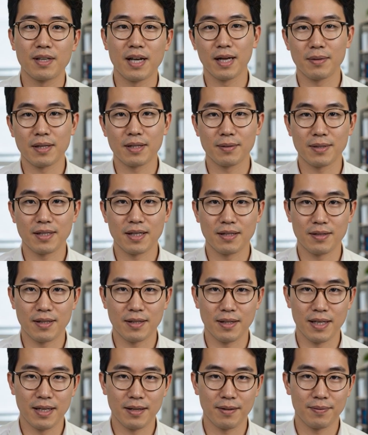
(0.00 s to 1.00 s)
gaming
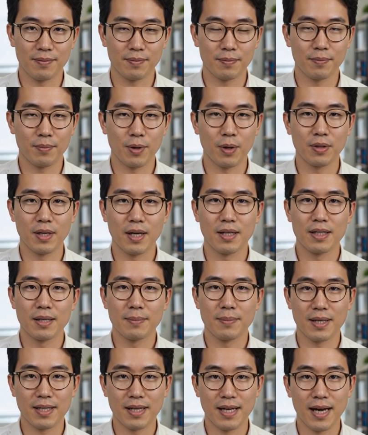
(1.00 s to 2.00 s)
specifically,
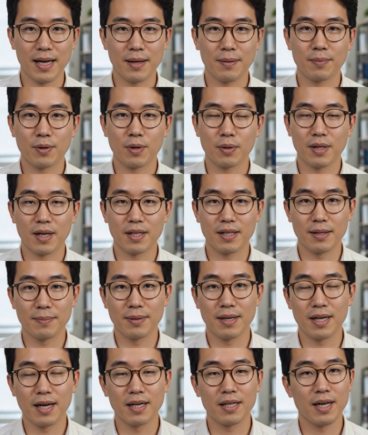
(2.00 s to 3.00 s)
ProtonDB at
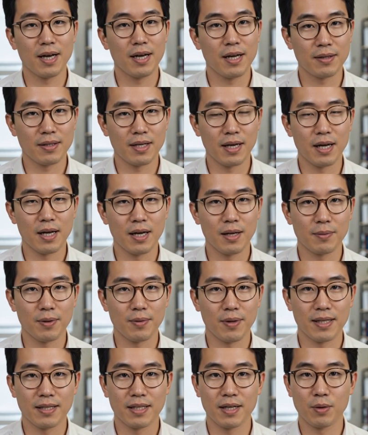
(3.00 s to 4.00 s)
protondb.com
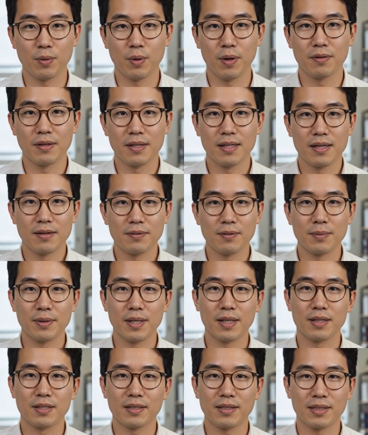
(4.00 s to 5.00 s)
provides equivalent
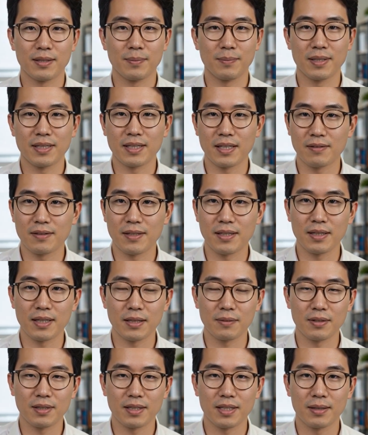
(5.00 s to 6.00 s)
information specifically
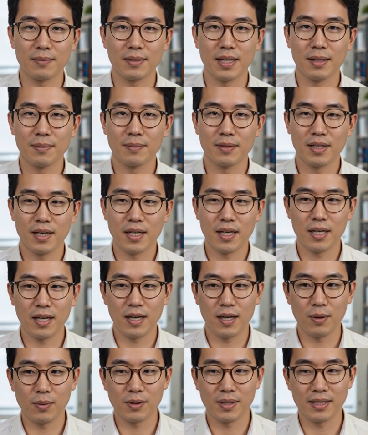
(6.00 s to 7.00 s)
for Steam games,
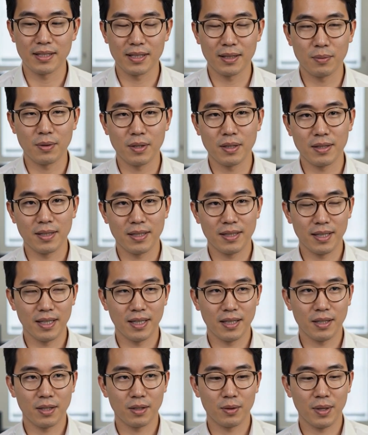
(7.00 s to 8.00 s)
with a similarly
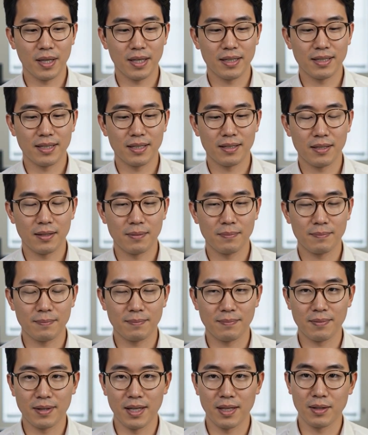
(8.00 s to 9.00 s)
tiered rating system
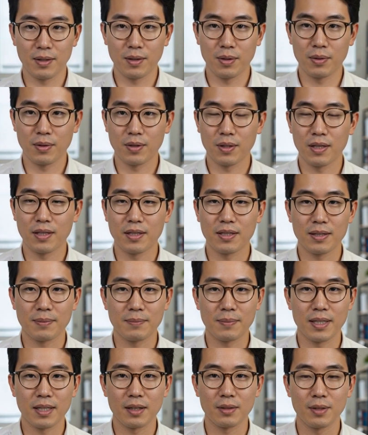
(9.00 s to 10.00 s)
and
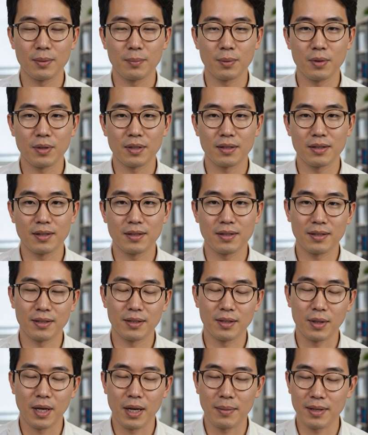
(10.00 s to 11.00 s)
user-submitted reports
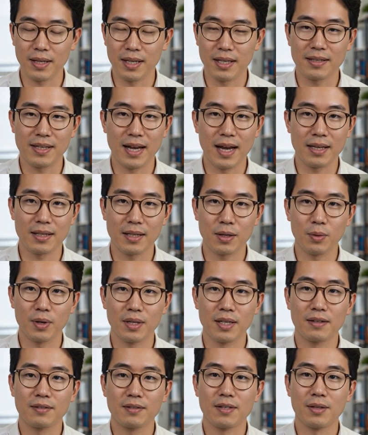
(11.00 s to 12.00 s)
describing exactly
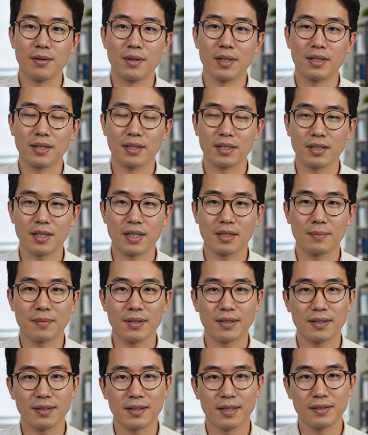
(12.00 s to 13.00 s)
what configuration
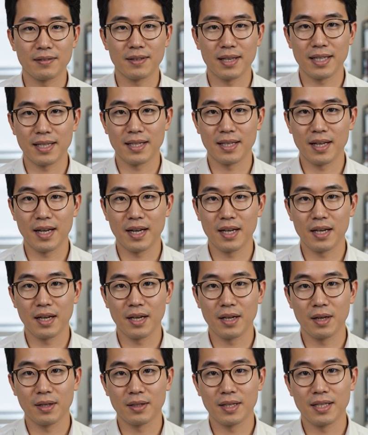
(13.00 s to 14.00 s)
adjustments, if any,
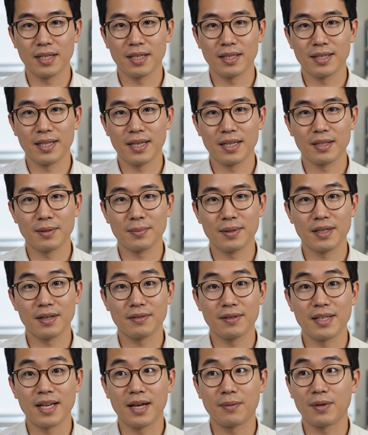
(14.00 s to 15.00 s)
are needed to get a
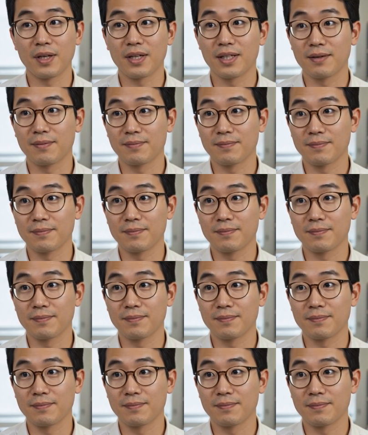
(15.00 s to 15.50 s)
specific game running.